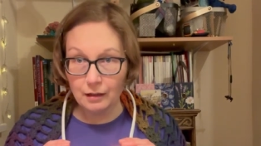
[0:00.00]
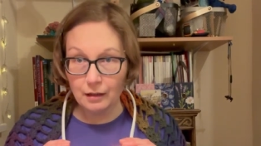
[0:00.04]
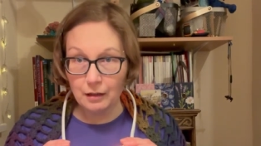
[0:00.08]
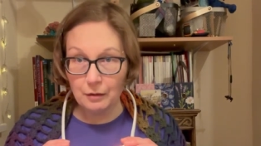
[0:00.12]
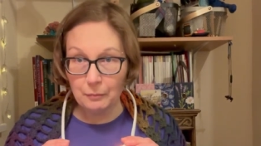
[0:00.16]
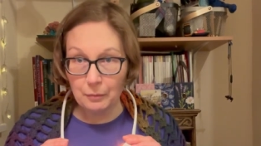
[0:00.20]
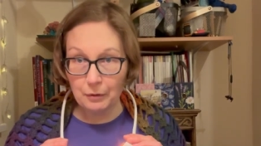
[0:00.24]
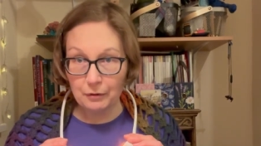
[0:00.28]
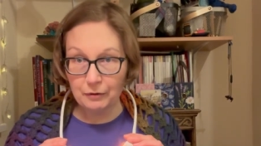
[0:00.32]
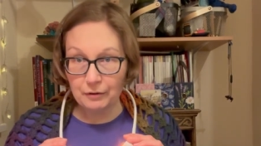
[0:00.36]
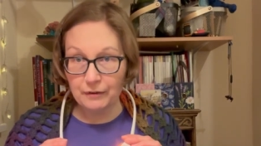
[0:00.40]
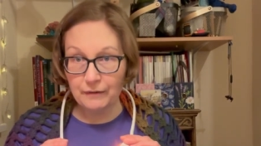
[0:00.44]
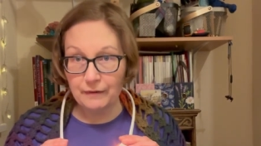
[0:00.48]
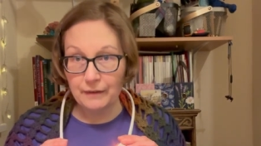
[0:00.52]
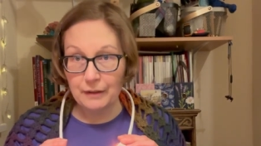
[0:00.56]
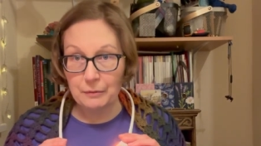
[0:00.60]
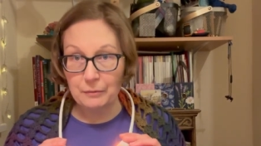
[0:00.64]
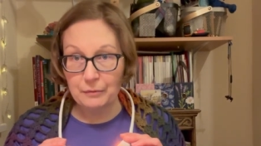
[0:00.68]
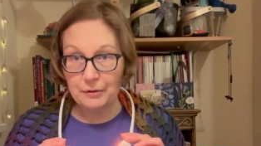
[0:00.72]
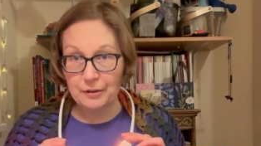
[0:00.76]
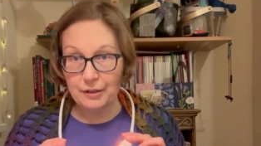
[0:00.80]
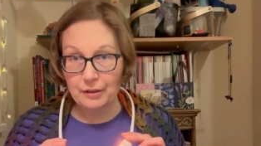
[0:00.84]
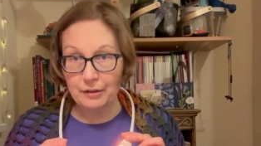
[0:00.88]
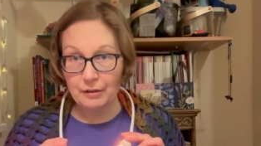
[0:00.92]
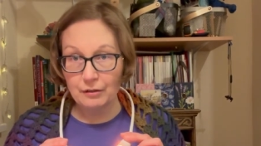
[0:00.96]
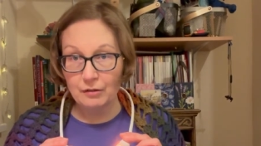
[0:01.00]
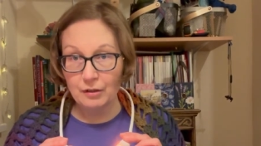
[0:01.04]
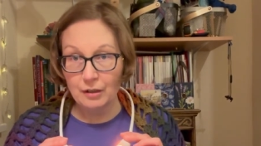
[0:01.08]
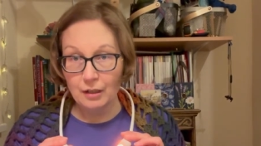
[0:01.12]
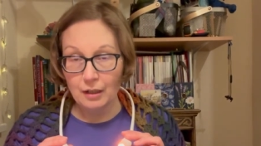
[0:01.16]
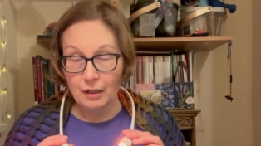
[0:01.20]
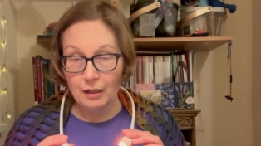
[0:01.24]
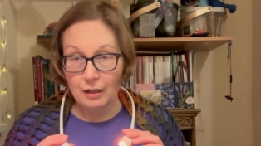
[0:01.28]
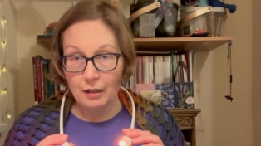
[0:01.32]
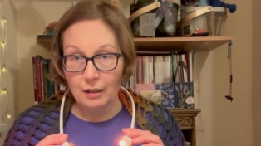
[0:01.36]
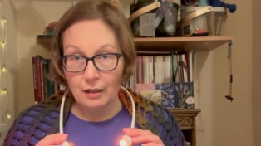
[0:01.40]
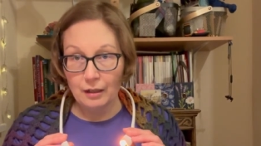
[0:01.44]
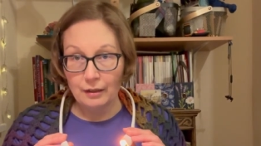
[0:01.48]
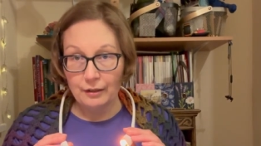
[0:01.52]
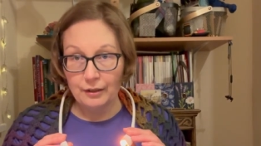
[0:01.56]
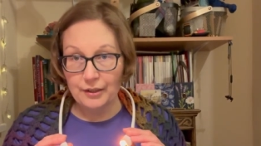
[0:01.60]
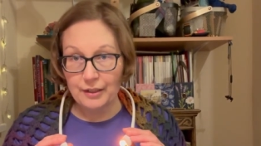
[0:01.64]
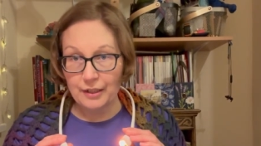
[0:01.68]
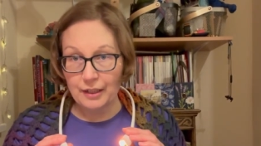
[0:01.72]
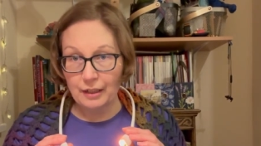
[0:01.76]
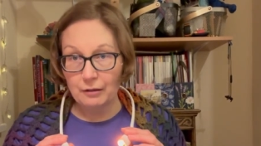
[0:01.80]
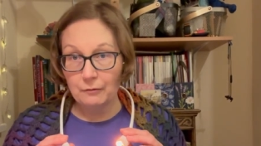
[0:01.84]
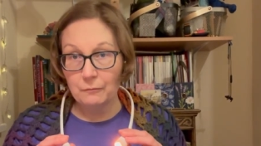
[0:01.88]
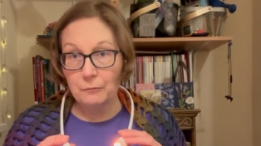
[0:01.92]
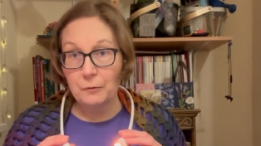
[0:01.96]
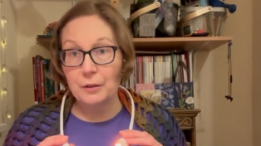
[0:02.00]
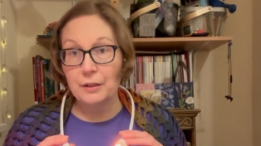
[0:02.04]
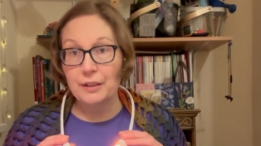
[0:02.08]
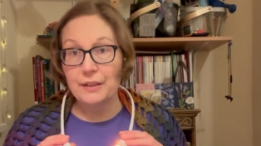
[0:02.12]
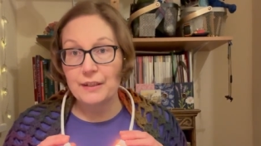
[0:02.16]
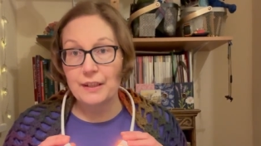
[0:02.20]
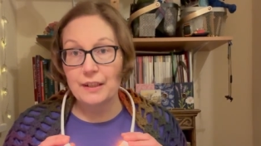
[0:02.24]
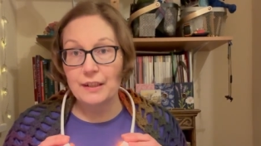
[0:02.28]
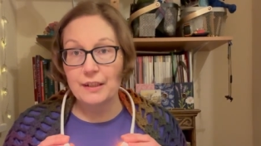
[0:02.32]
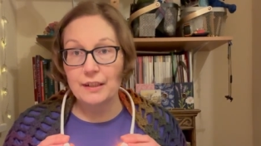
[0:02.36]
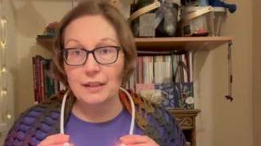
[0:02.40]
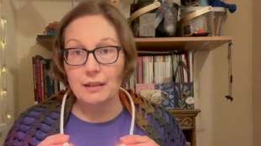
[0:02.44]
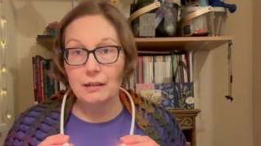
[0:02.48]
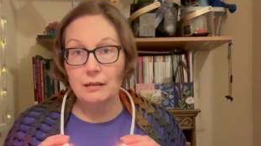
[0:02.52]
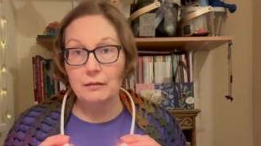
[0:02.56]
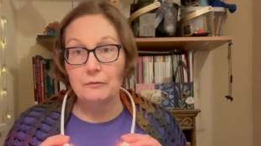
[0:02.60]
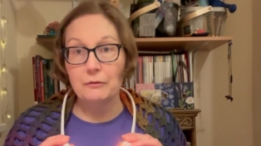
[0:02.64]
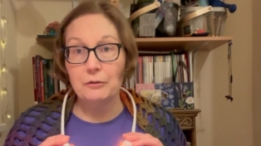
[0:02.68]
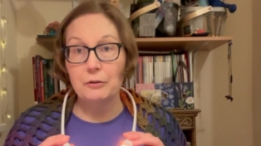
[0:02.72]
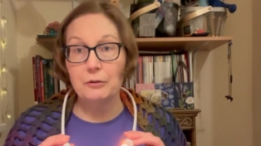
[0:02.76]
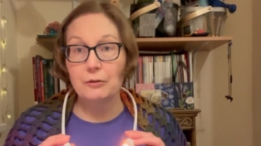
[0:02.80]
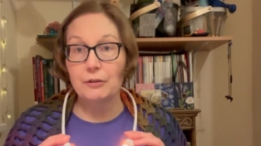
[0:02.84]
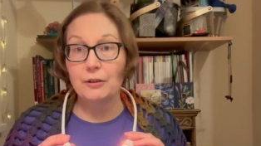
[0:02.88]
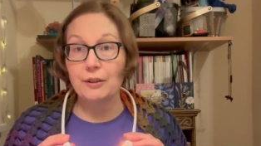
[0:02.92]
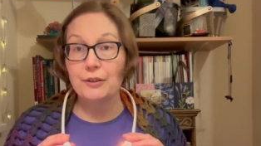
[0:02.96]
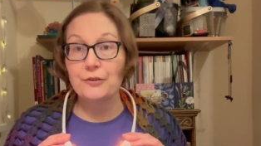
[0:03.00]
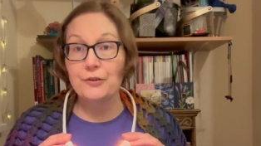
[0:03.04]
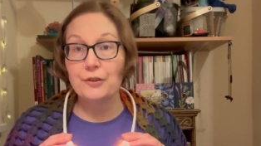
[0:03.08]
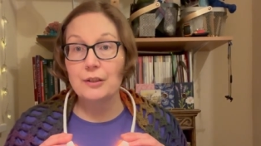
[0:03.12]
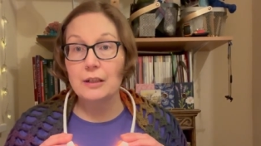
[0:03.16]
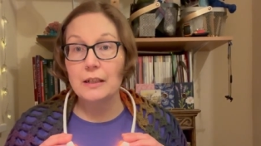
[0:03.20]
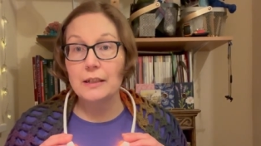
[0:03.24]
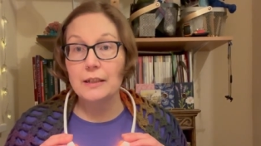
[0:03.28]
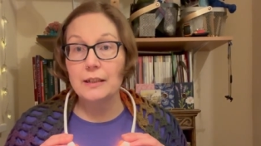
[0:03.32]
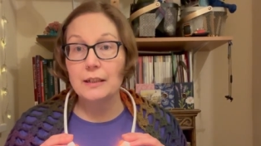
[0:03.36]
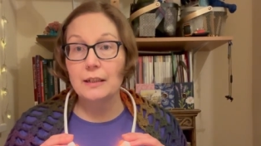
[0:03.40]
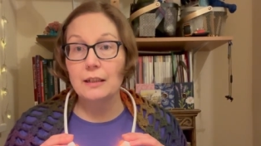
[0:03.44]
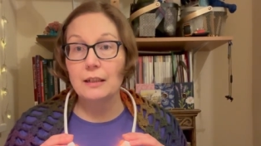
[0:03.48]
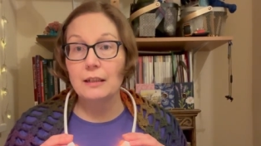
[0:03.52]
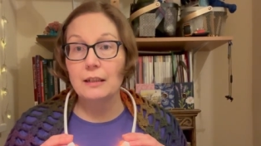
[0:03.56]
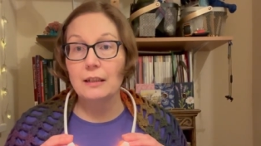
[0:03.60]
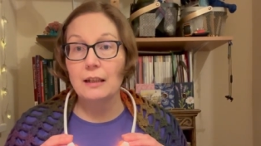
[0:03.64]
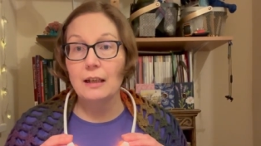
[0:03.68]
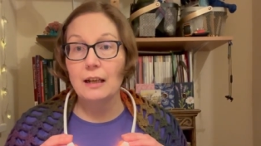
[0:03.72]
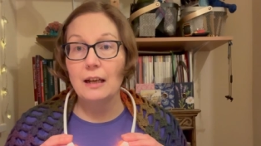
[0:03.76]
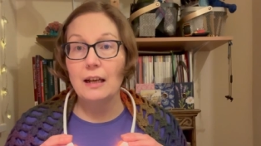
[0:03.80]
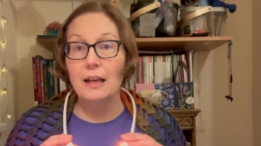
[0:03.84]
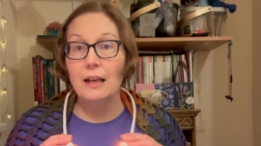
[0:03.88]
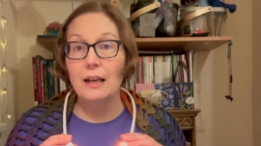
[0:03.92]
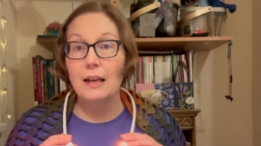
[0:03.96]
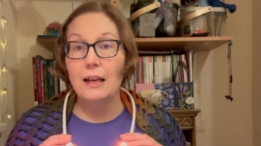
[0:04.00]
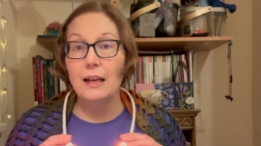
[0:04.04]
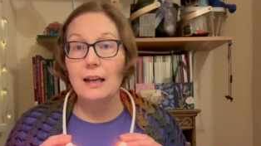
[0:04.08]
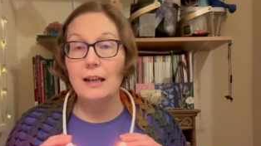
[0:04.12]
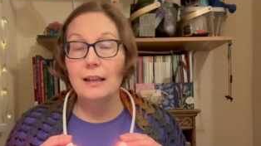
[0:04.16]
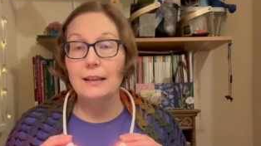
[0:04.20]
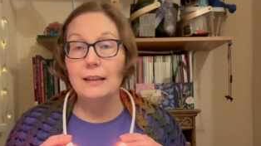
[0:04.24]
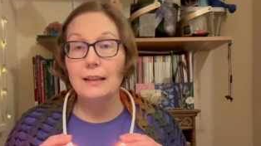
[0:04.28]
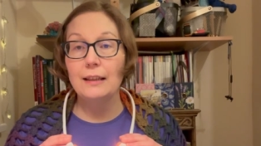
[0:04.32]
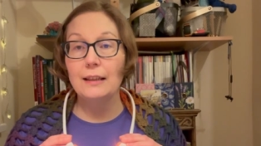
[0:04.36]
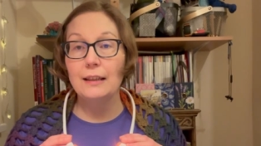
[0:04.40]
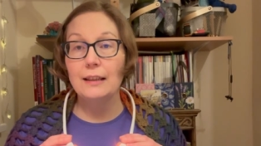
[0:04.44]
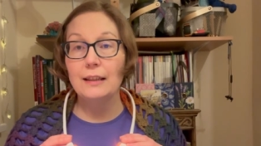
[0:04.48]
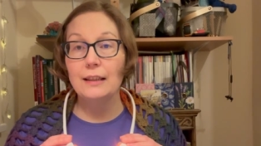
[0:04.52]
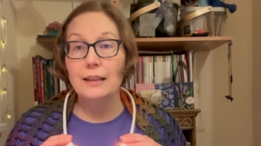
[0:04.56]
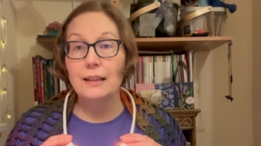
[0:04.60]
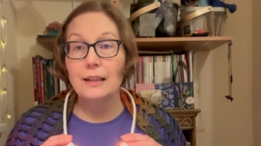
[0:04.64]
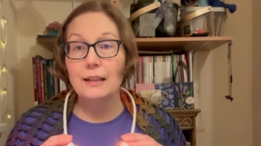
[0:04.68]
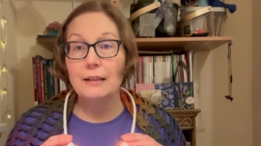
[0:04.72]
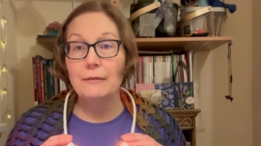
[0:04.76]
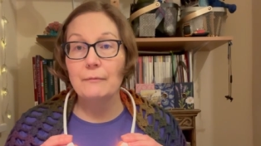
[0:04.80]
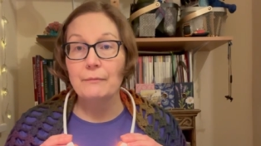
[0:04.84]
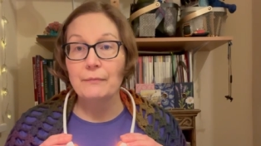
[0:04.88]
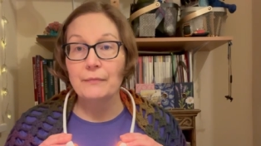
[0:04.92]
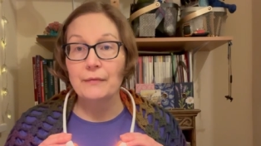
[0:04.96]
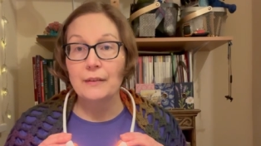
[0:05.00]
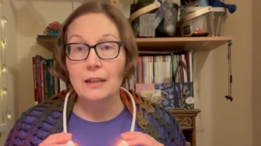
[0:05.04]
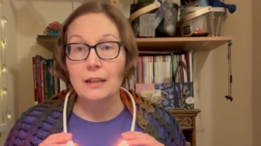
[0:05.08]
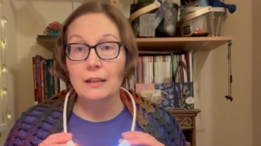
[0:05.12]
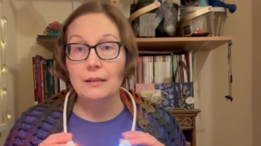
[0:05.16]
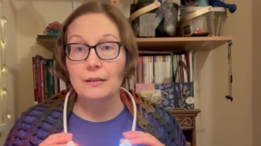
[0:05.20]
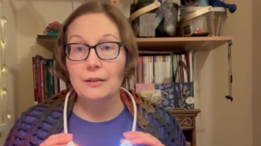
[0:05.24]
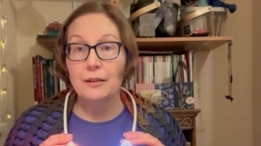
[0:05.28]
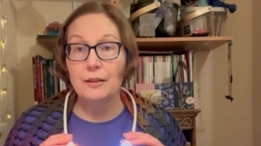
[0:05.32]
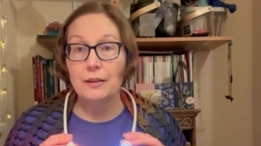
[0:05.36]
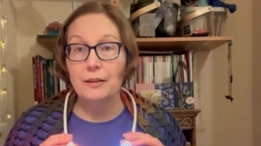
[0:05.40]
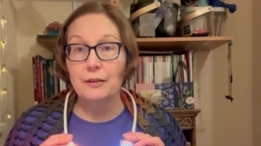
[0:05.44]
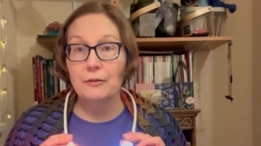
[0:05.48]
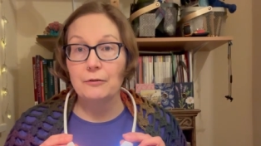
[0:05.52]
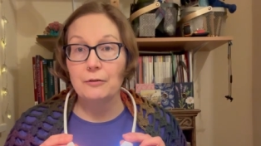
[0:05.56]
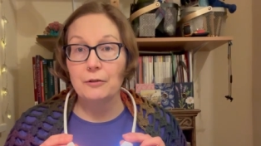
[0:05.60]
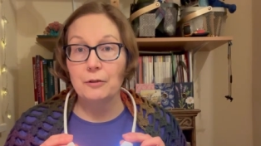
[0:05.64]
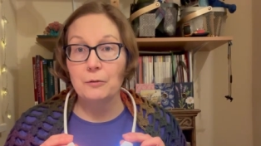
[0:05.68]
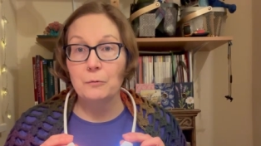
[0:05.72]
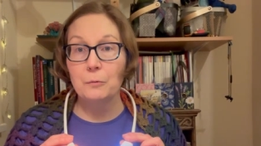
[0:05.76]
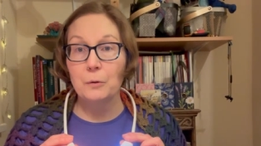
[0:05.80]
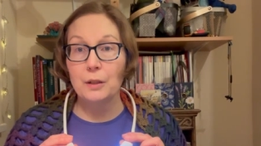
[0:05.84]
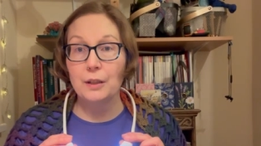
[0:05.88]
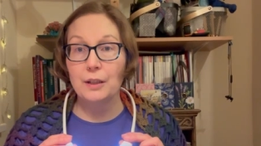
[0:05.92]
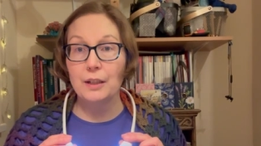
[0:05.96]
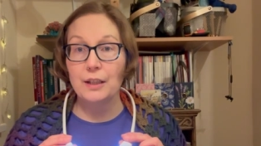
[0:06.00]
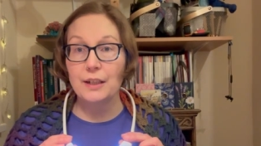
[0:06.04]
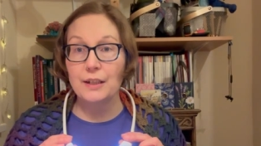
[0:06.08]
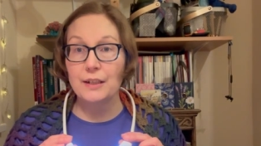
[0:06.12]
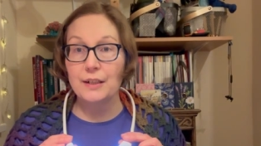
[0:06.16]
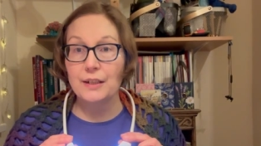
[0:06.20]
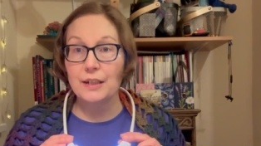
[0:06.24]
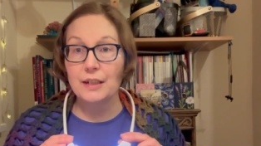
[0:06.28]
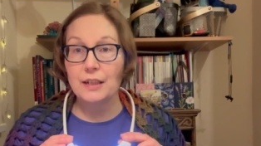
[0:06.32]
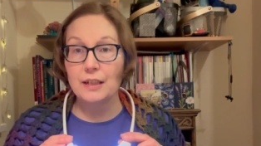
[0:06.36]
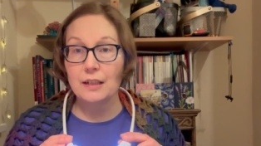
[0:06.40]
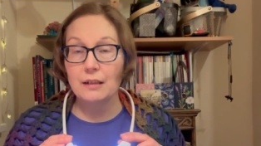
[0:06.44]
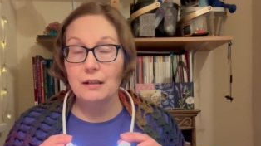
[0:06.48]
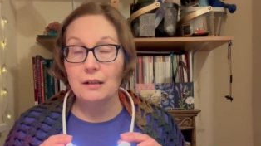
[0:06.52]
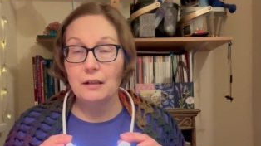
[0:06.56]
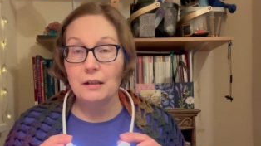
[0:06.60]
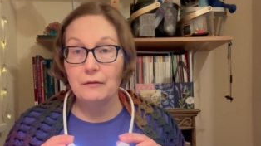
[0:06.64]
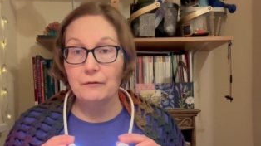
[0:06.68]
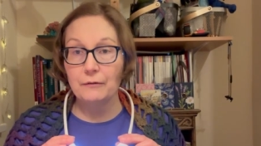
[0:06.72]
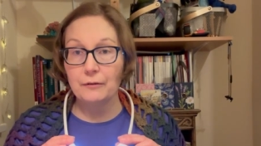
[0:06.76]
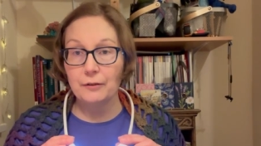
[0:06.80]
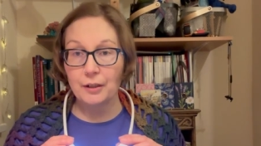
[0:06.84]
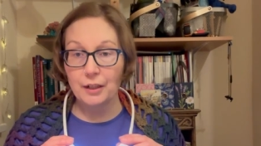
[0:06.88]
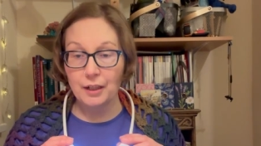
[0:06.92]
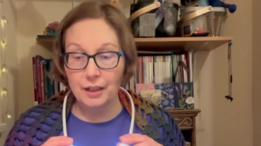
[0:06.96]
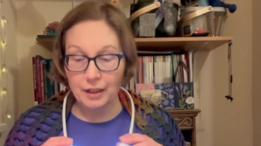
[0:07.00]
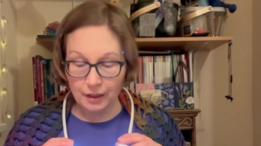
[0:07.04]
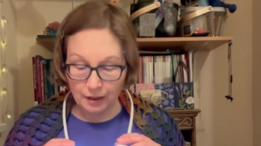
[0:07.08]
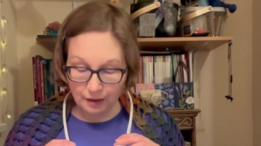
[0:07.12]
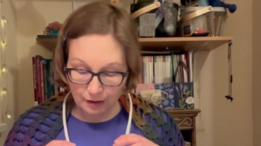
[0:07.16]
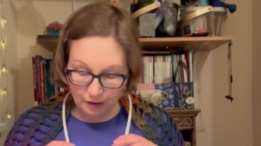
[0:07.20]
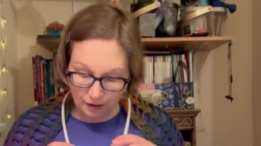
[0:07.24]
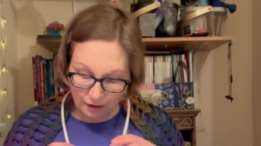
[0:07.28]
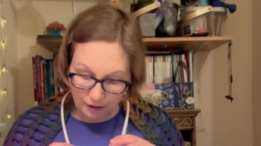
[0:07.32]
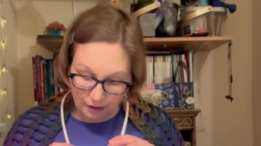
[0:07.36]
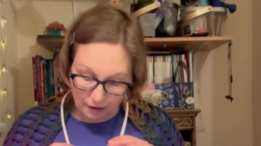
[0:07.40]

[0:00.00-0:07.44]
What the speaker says: both of them. So the second one is this kind of orange light, and the third one is very